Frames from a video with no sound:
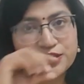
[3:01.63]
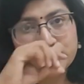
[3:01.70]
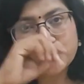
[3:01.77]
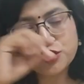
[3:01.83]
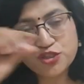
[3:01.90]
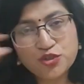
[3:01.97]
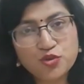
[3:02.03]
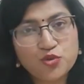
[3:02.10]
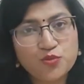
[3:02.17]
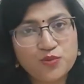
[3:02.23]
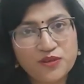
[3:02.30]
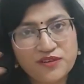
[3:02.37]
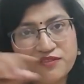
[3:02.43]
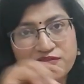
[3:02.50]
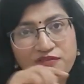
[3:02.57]
the
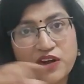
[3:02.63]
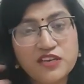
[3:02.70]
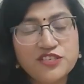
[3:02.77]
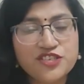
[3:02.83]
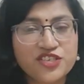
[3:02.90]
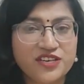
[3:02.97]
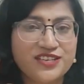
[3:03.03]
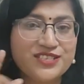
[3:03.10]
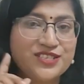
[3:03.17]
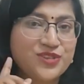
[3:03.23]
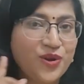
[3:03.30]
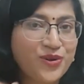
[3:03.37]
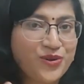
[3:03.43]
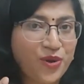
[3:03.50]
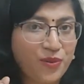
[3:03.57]
tube function is
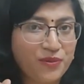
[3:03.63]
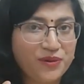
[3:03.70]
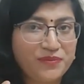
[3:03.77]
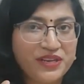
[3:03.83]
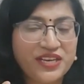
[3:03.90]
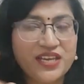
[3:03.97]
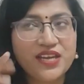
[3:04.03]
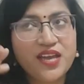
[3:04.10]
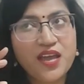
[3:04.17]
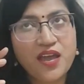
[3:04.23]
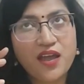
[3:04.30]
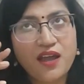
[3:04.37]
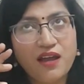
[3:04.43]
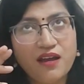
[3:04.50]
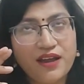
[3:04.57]
not normal, meaning
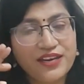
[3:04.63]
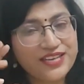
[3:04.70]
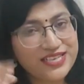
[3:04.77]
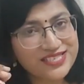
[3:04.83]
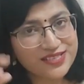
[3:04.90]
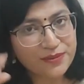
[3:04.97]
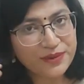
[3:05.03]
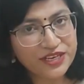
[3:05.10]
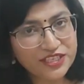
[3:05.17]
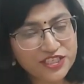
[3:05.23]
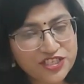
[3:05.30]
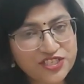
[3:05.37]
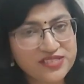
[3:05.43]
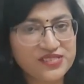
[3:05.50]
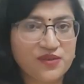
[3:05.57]
it has some
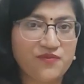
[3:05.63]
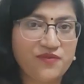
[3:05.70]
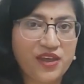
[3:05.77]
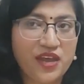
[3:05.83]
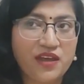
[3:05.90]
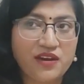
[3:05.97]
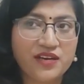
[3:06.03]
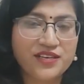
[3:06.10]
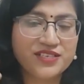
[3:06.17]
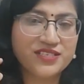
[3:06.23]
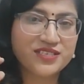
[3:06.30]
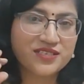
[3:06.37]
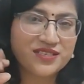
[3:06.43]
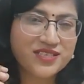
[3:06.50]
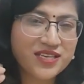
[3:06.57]
adhesion somewhere, it
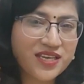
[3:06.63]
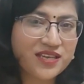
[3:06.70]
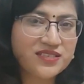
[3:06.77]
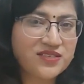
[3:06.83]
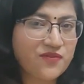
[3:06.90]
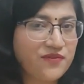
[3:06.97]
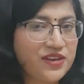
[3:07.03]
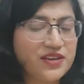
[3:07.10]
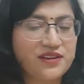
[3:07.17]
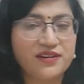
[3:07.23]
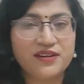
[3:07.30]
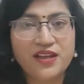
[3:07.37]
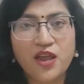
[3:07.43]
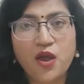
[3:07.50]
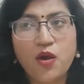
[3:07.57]
is sticking
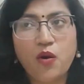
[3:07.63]
somewhere,